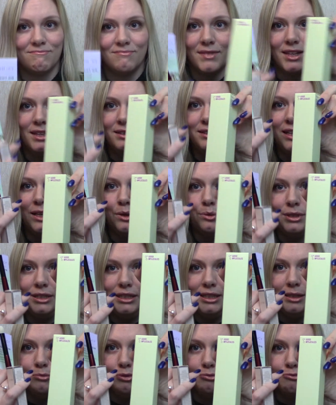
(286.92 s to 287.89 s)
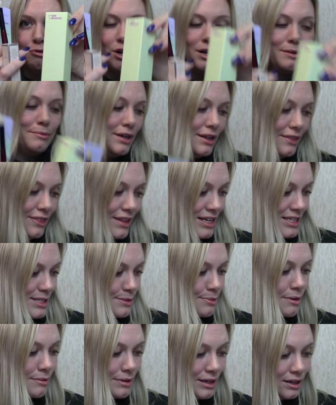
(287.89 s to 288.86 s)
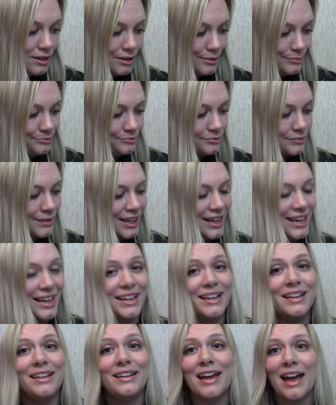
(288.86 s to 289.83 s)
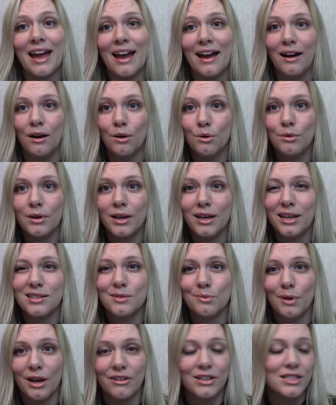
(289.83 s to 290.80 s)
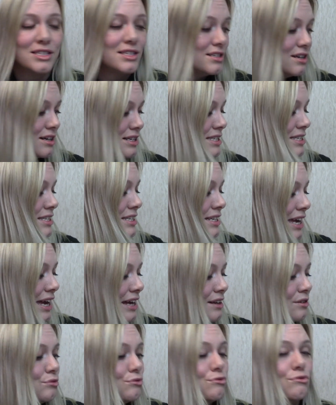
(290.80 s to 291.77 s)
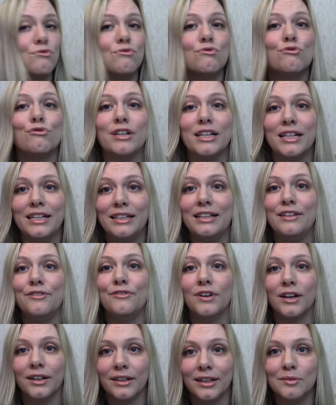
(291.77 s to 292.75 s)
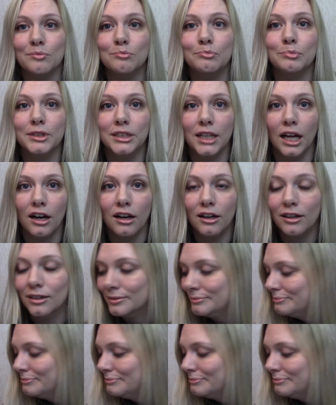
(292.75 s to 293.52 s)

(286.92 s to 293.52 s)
liquid lip primer, that's where we are. Now is where it starts to get really fucking blah.